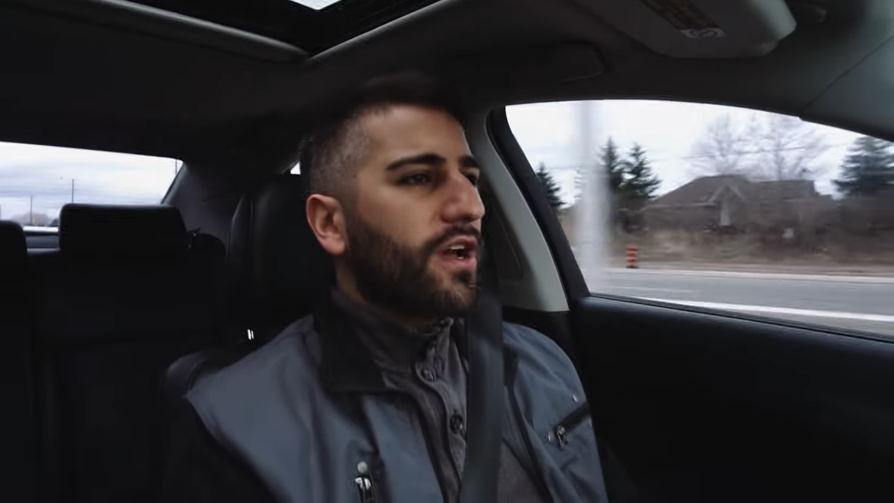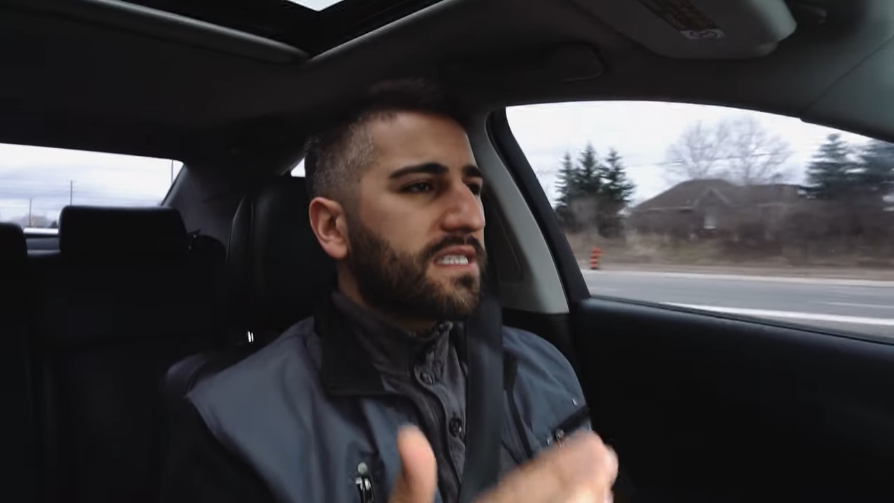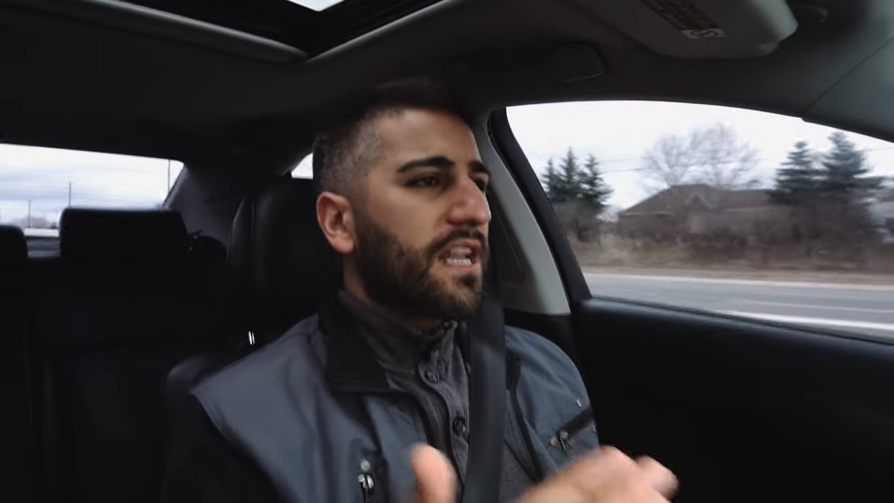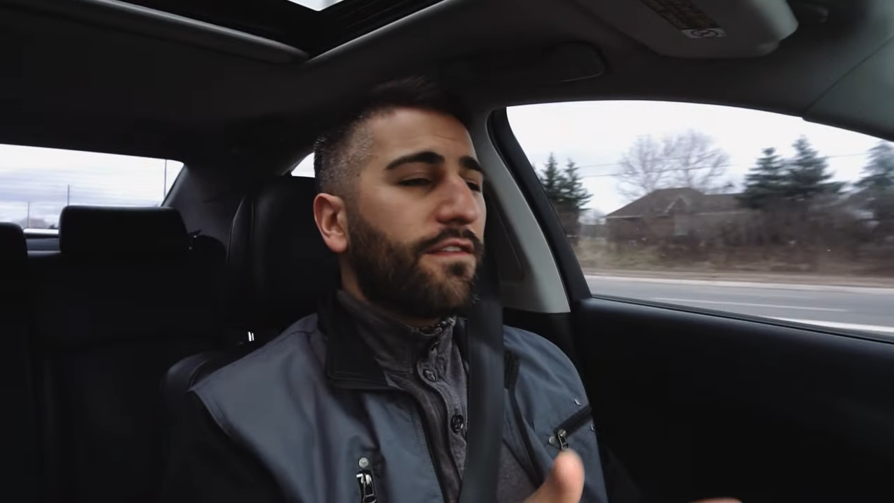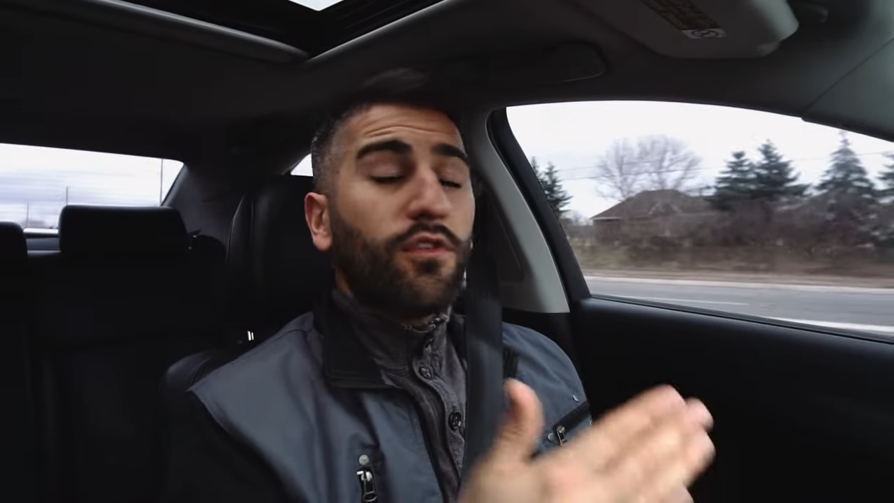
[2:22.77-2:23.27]
I
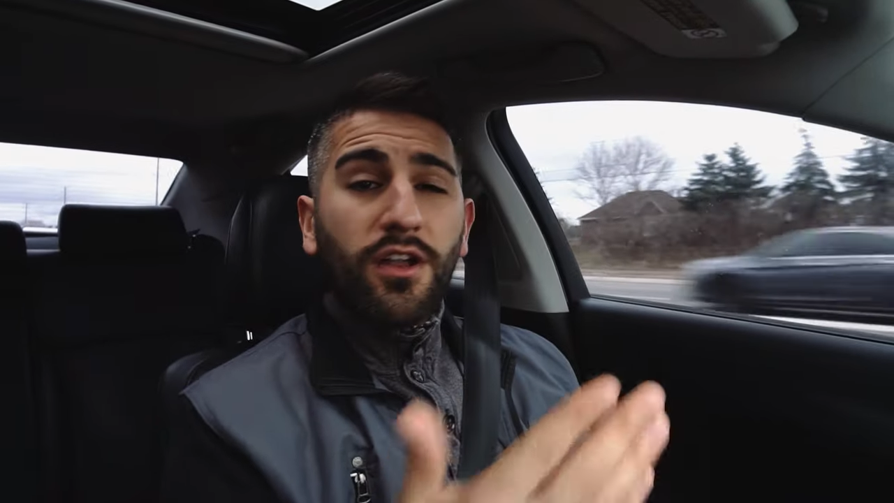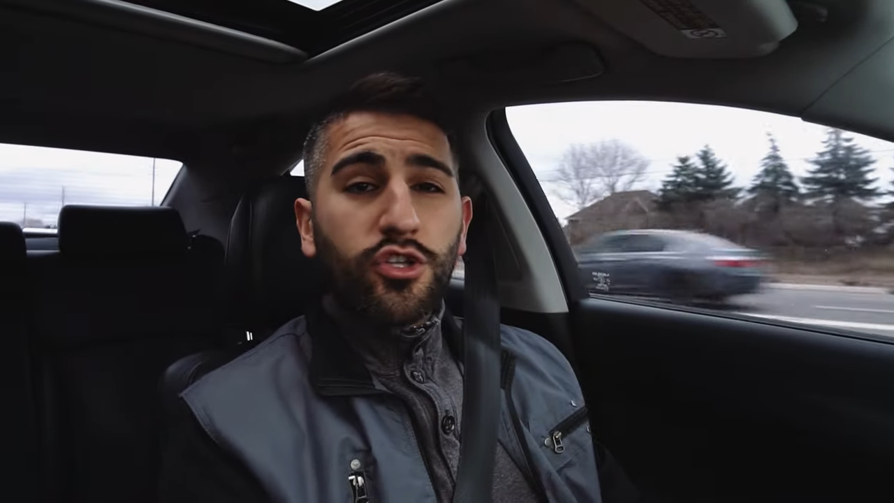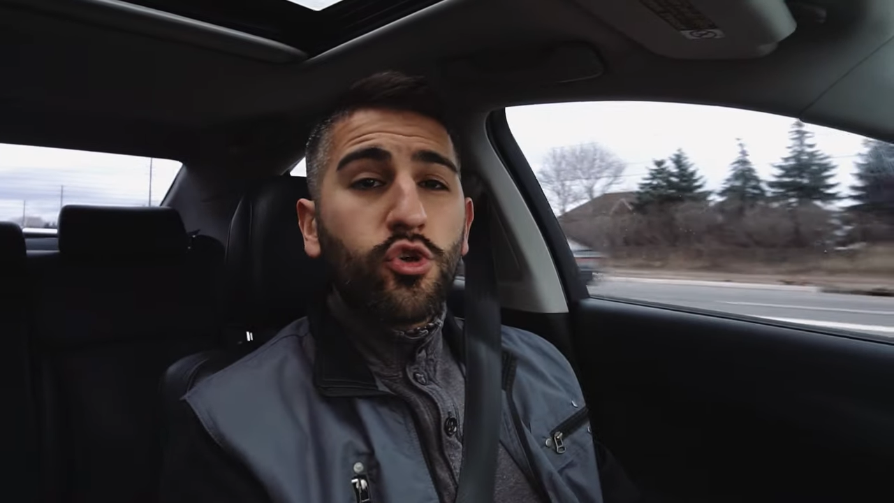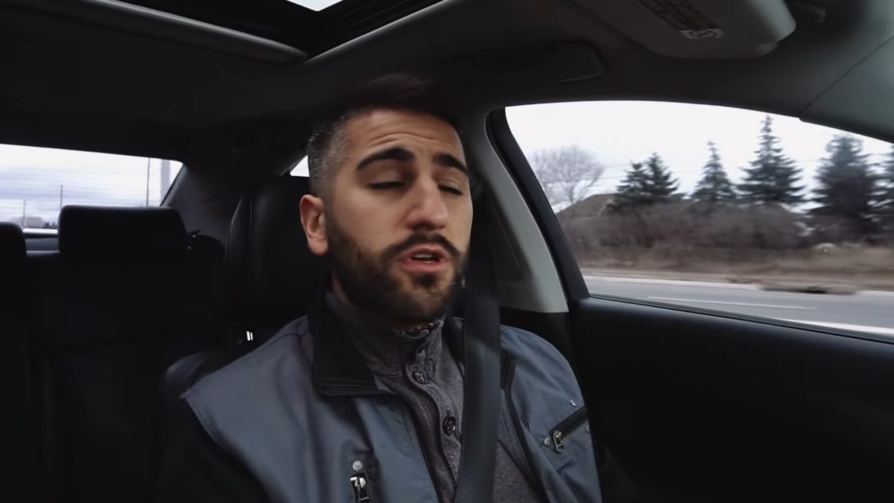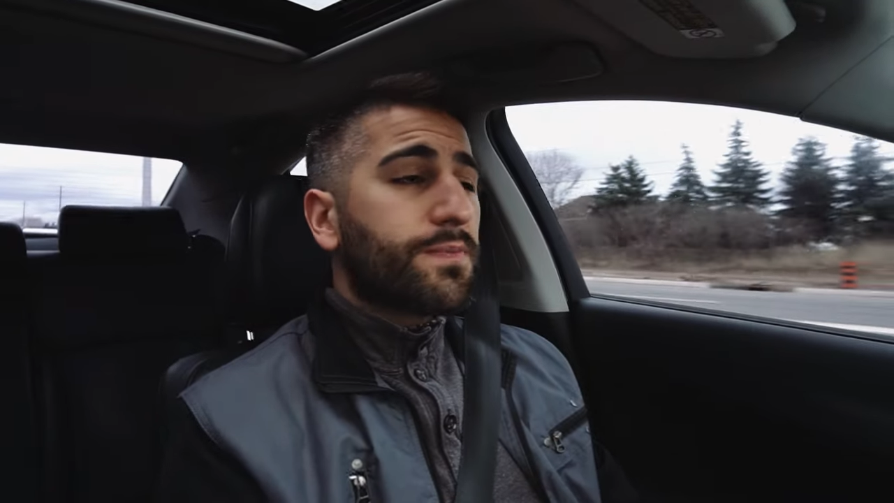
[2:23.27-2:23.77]
said if you had a
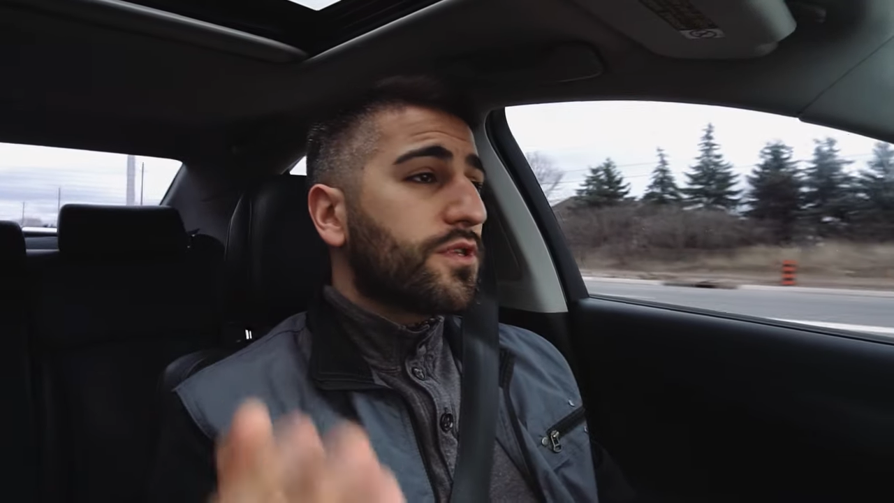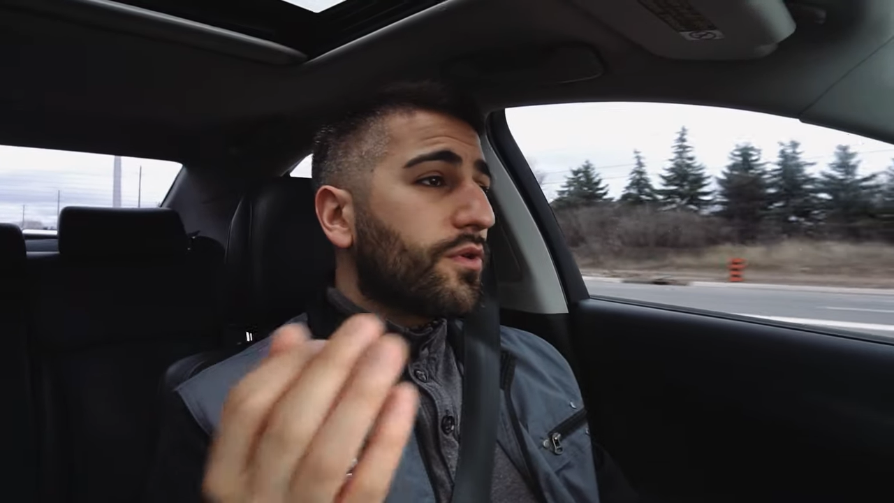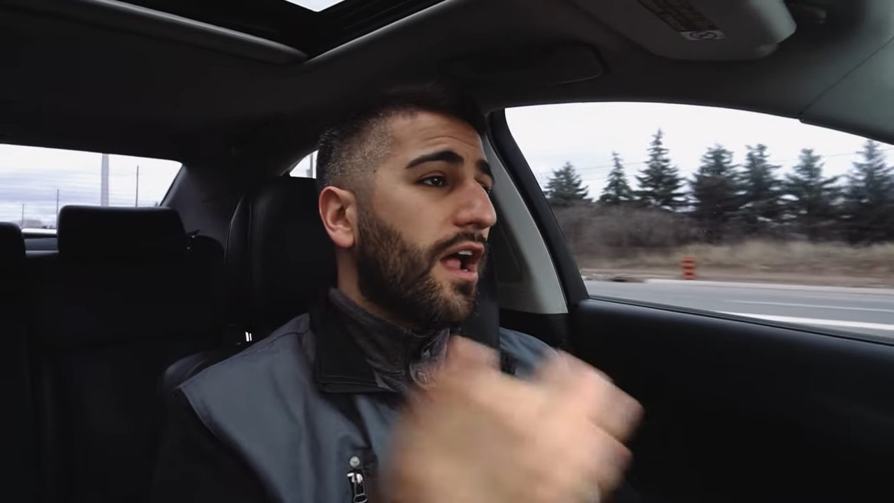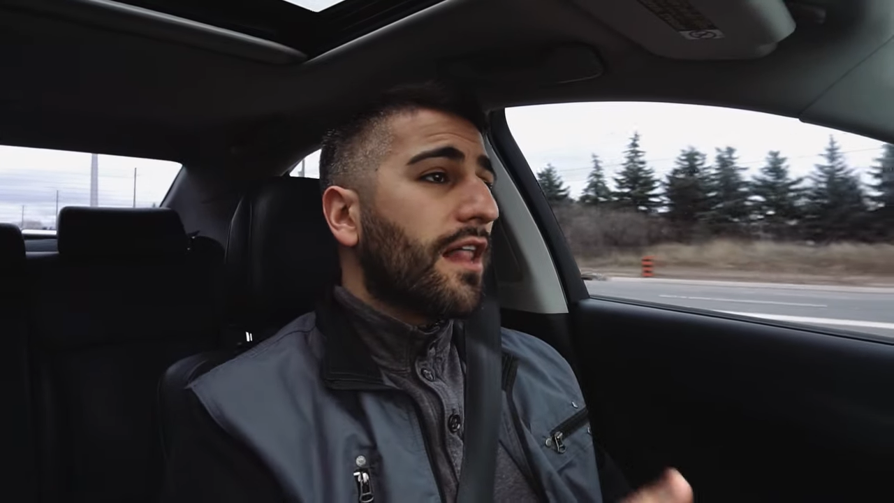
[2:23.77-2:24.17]
choice between a